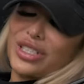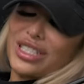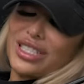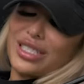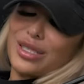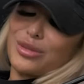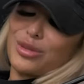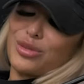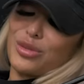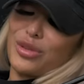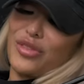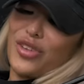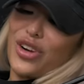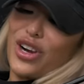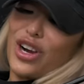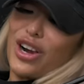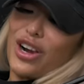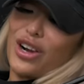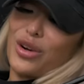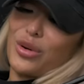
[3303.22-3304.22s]
threesomes with
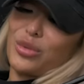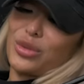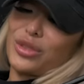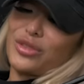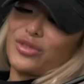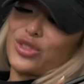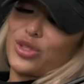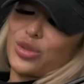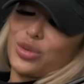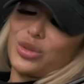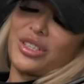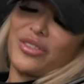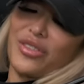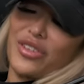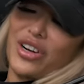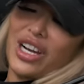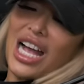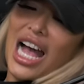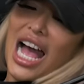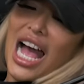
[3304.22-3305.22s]
her with two different